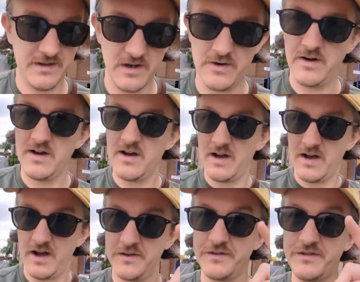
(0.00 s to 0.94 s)
So,
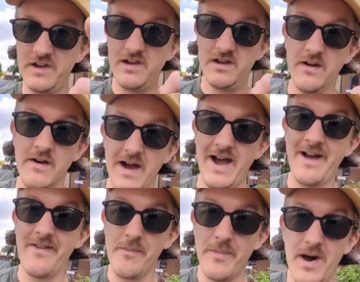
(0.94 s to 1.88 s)
I'll see you
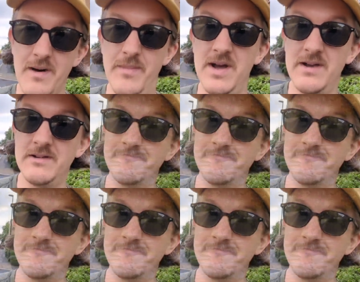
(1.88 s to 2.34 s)
at the pub.